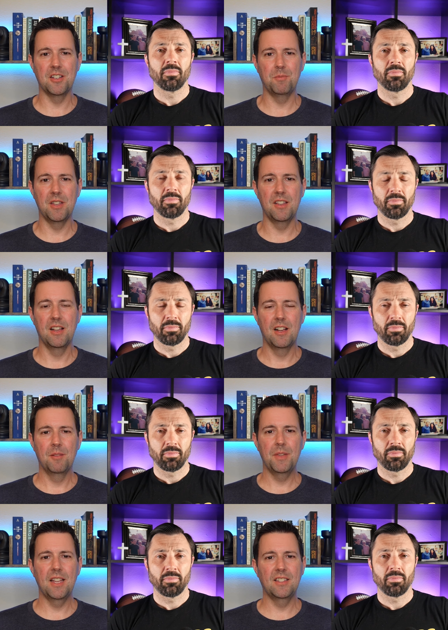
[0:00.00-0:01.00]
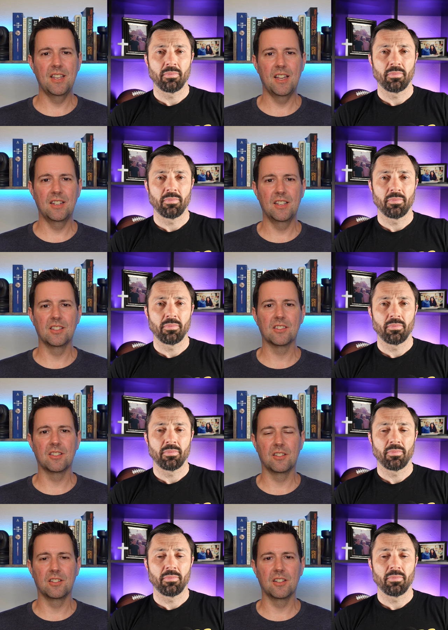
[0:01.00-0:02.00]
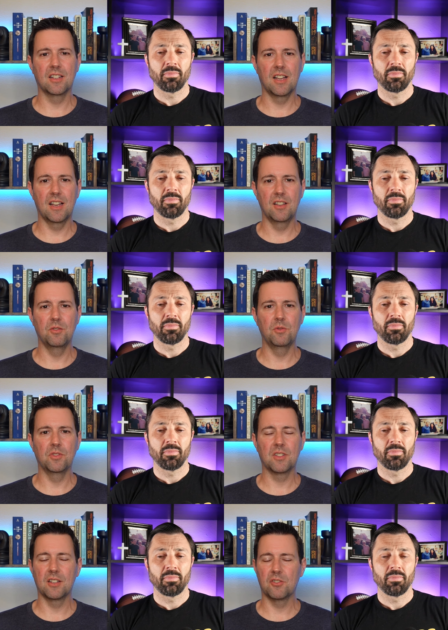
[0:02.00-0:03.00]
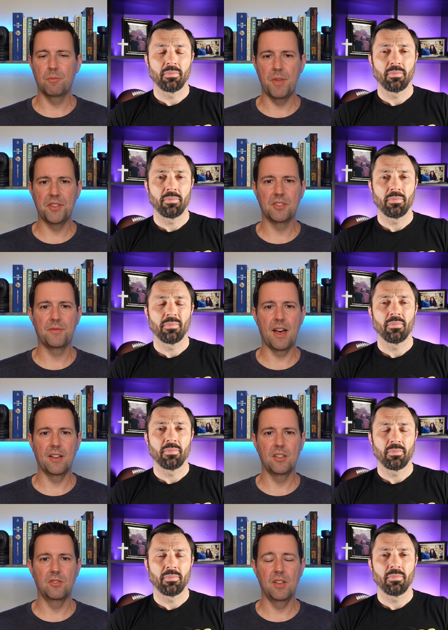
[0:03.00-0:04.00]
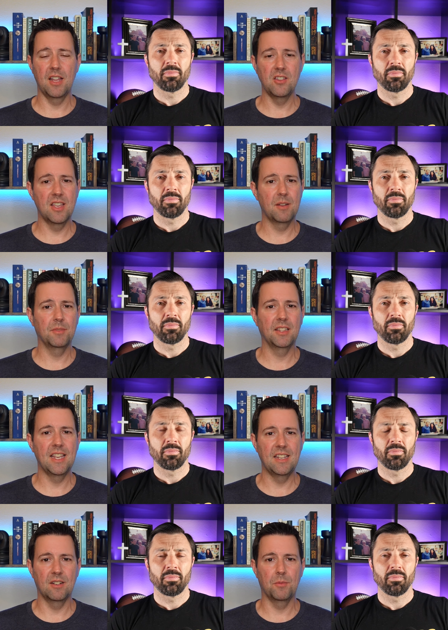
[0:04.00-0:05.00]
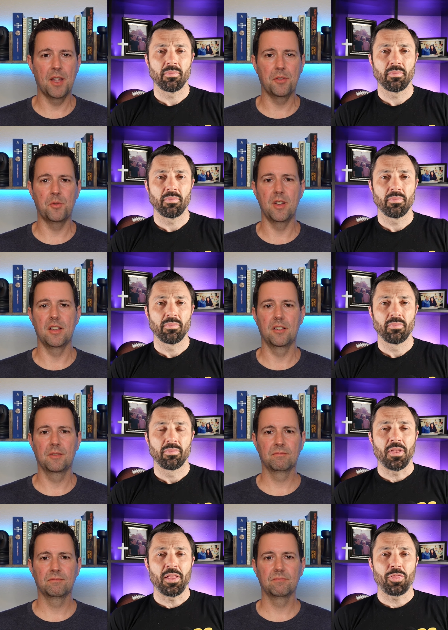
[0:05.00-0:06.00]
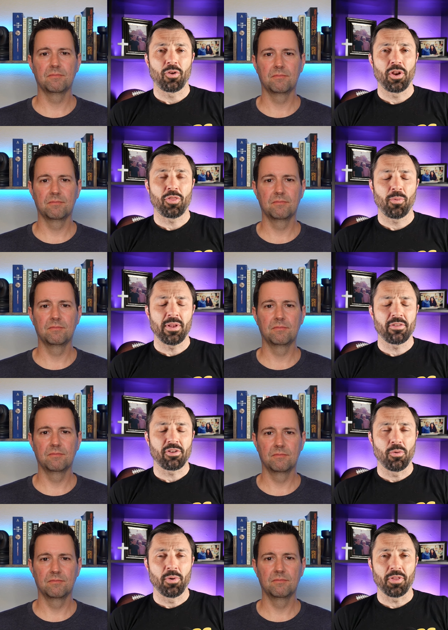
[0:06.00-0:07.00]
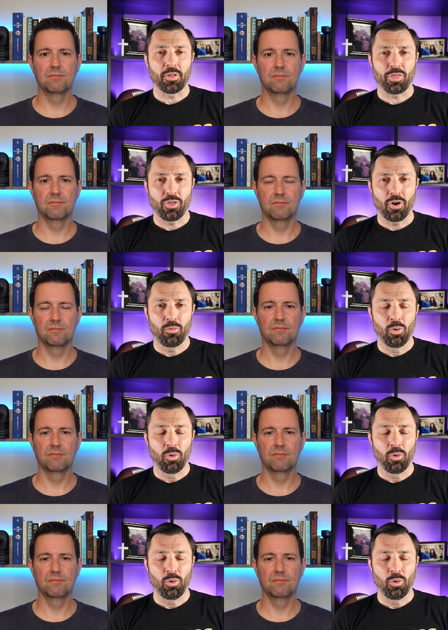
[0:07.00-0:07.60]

Speaker 1: he'd be. But Etienne is still a guy who's got tremendous value, and you can get him late in round three.
Speaker 2: Then at 33, let's go with our third